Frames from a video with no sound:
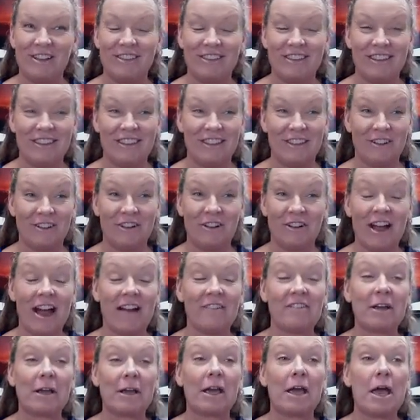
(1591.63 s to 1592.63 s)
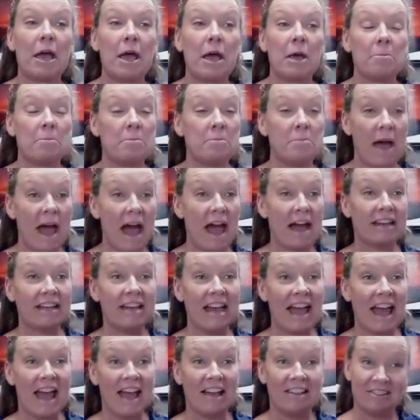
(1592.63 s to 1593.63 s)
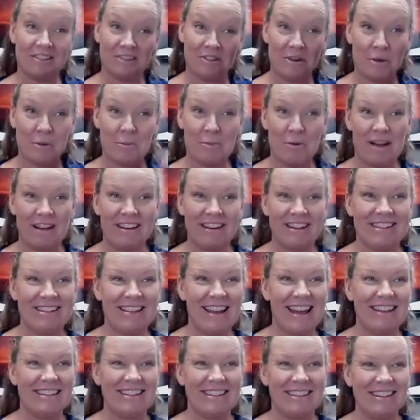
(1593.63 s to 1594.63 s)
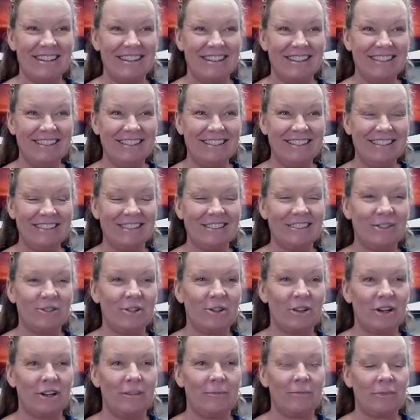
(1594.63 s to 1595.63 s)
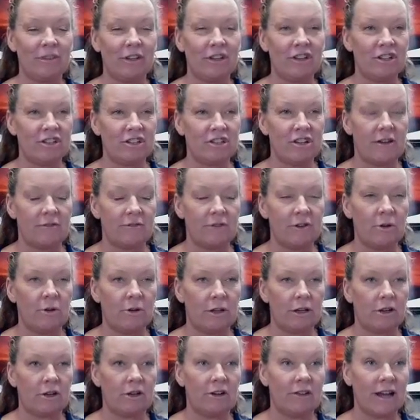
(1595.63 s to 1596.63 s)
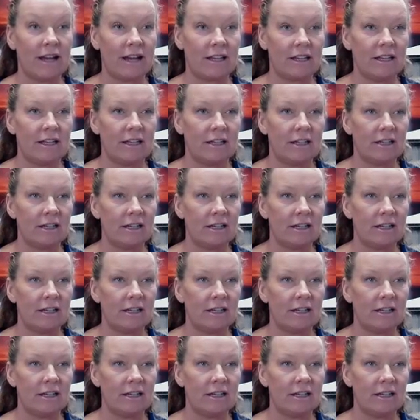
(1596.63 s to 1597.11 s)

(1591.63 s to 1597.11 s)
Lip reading: either you're having bad gas, no pun intended, or you're just not fueling correctly.